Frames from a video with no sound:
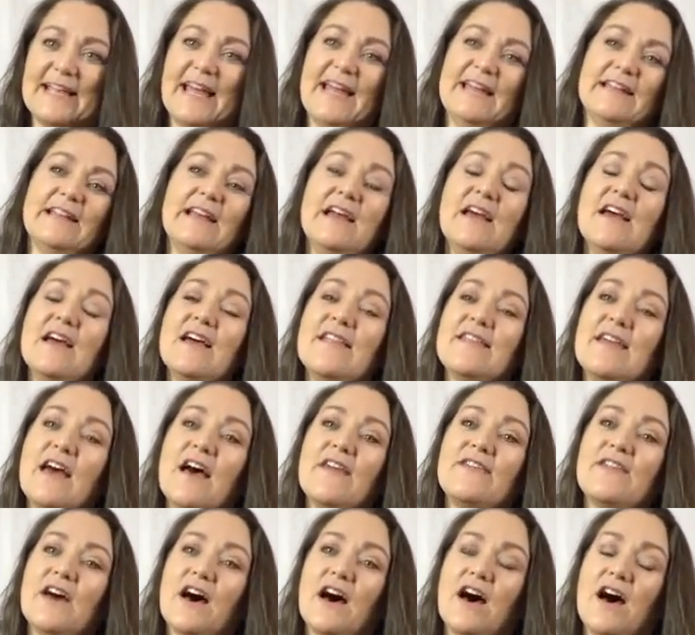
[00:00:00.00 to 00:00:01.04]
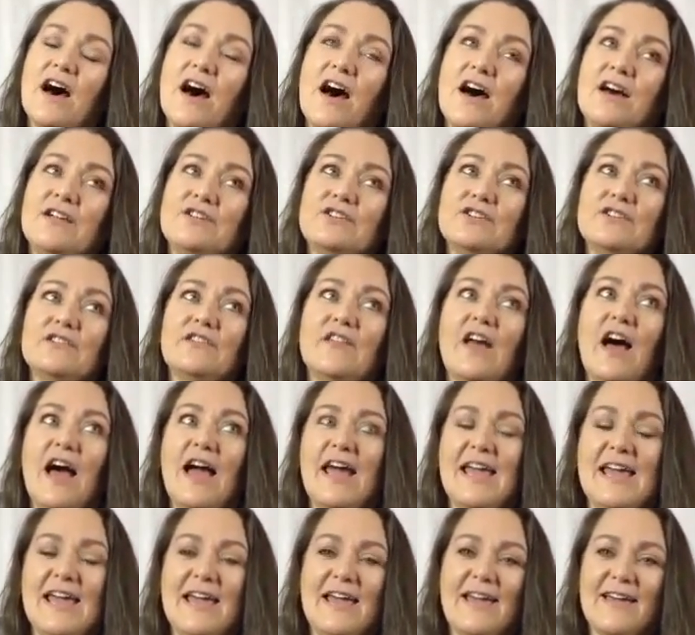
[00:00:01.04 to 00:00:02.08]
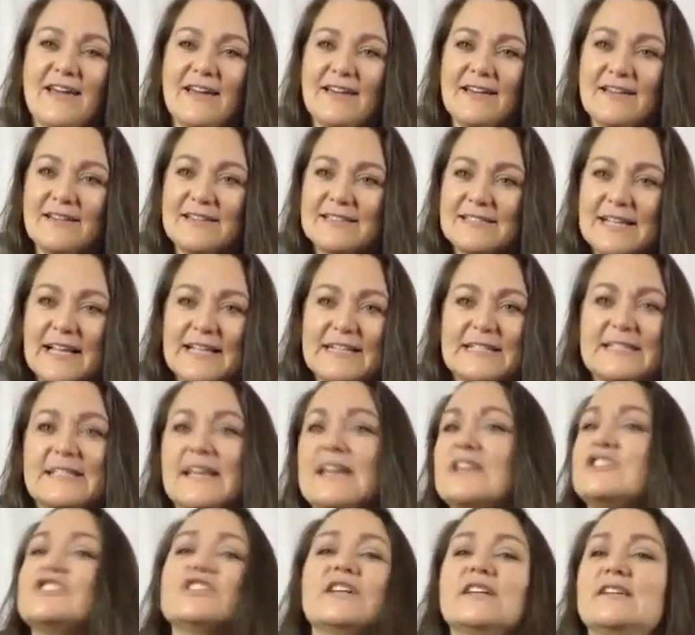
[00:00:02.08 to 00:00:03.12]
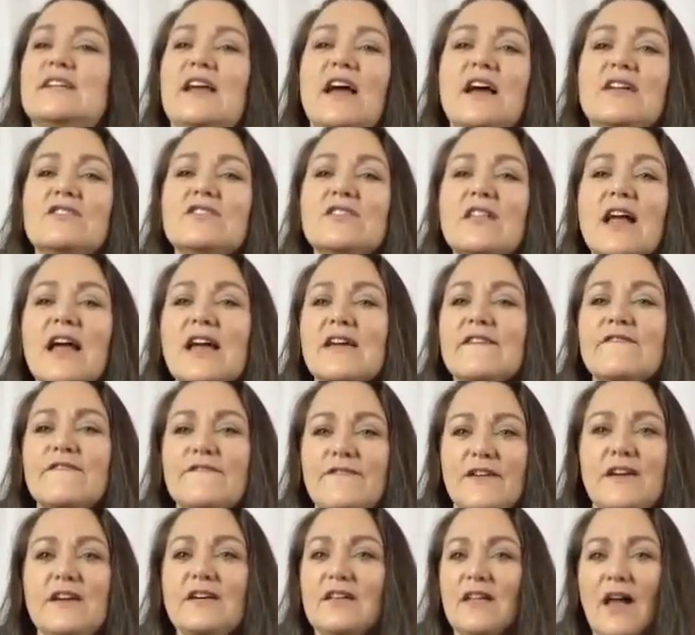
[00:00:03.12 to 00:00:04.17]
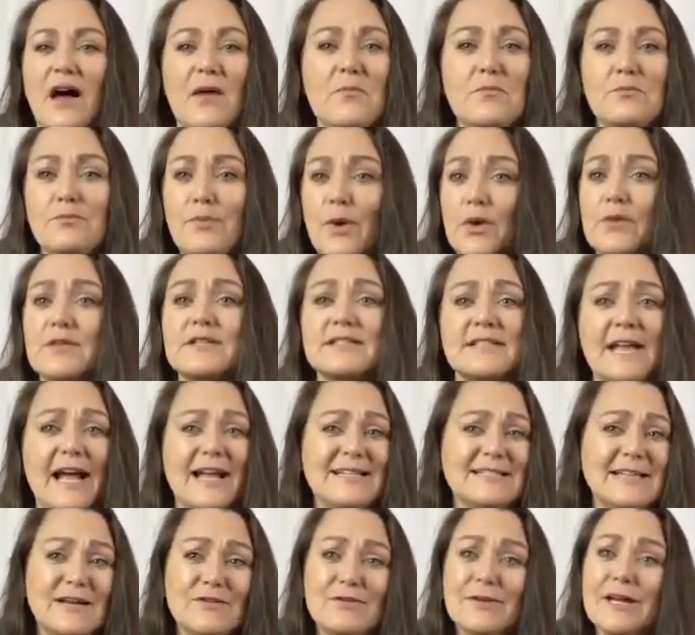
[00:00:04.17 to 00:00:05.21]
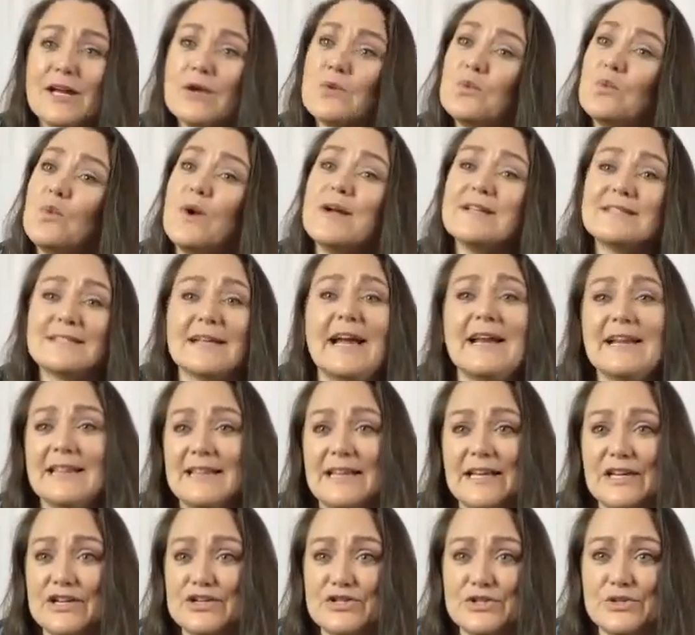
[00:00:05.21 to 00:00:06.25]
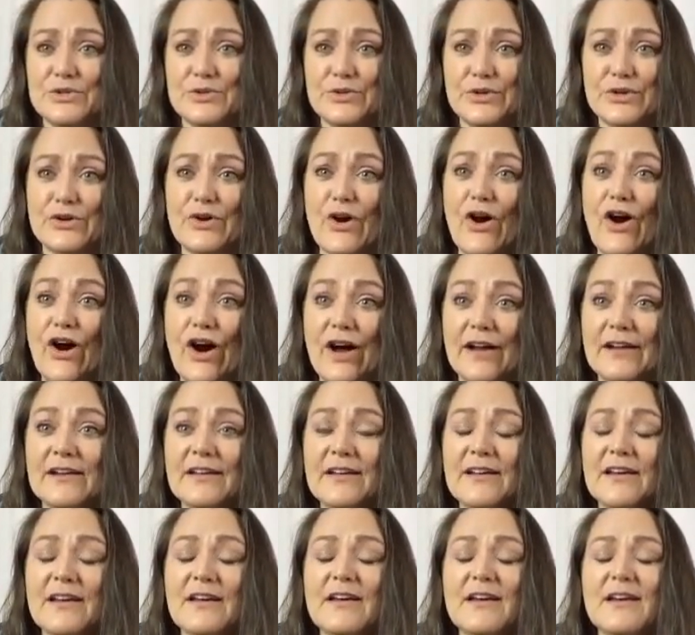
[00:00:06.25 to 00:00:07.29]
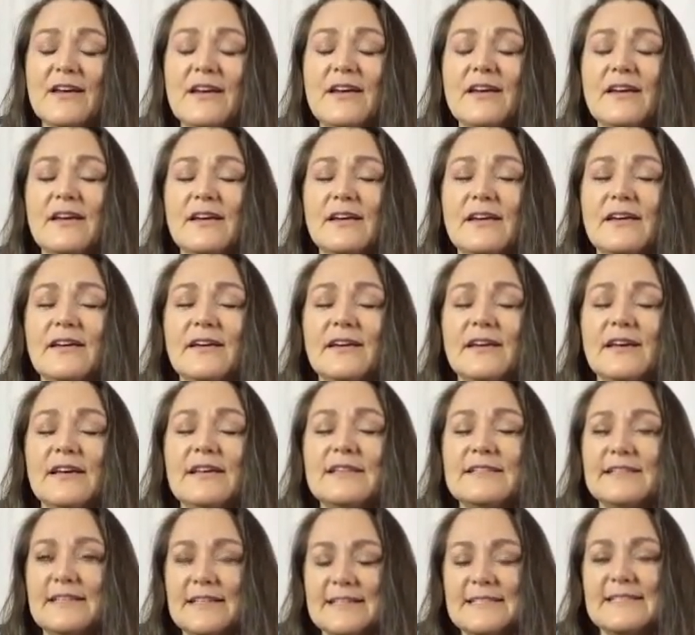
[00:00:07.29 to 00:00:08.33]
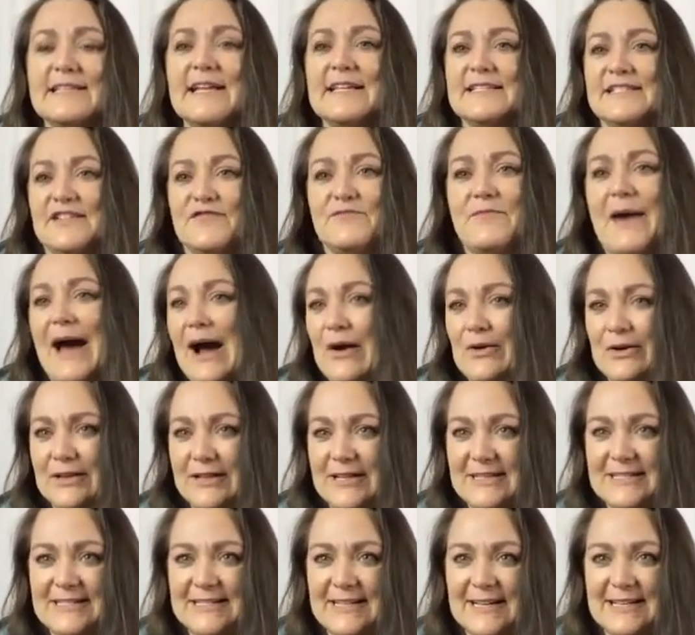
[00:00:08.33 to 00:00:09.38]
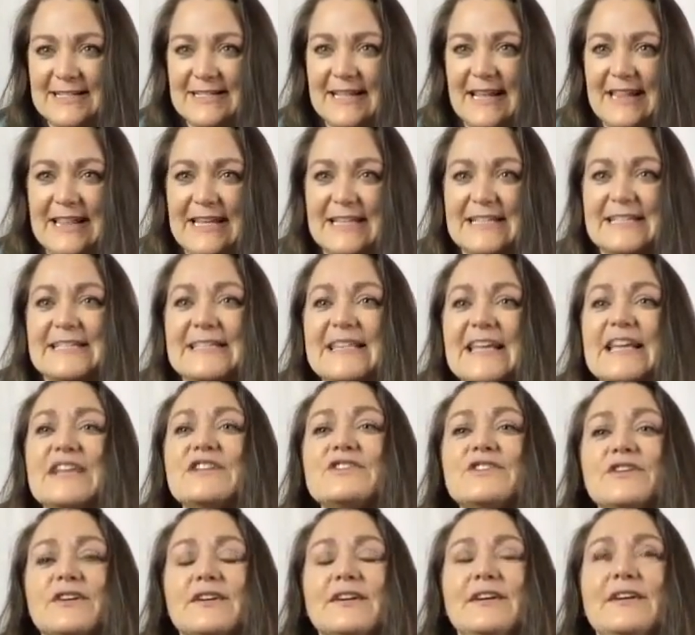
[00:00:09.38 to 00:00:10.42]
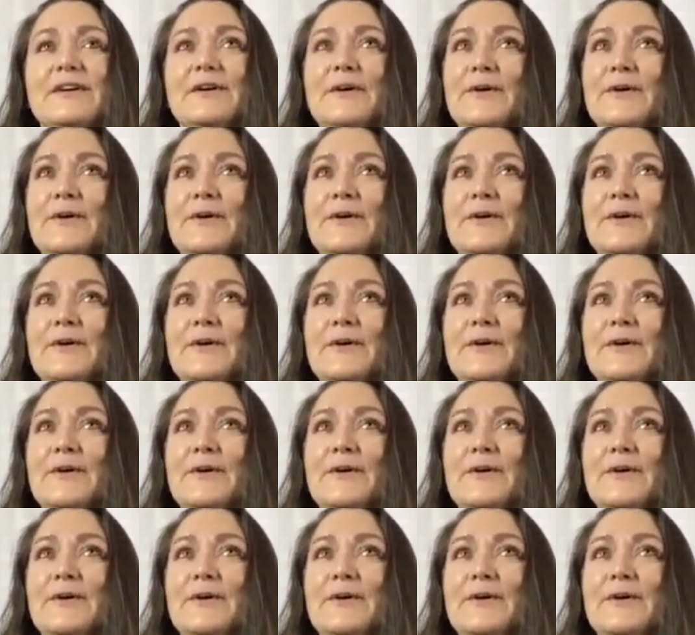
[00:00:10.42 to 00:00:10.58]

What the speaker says: And the underlying sensation, the underlying feel on both sides, I don't care what side of the issue you're on, is this sense of powerlessness, that these things are